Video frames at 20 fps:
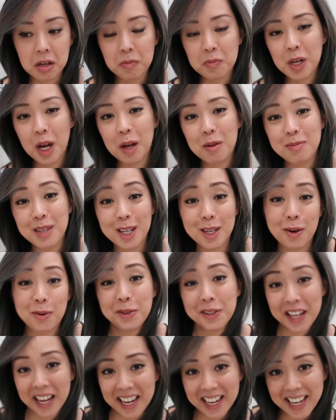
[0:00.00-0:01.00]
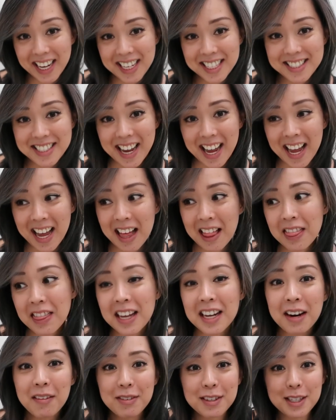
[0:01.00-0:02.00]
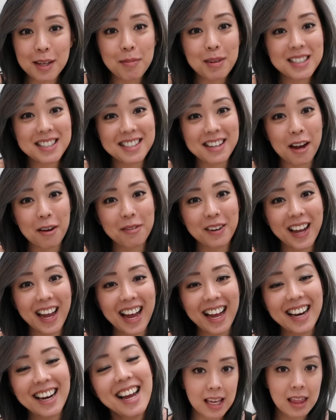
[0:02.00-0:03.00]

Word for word: sometimes I don't like it and they never send me stuff again.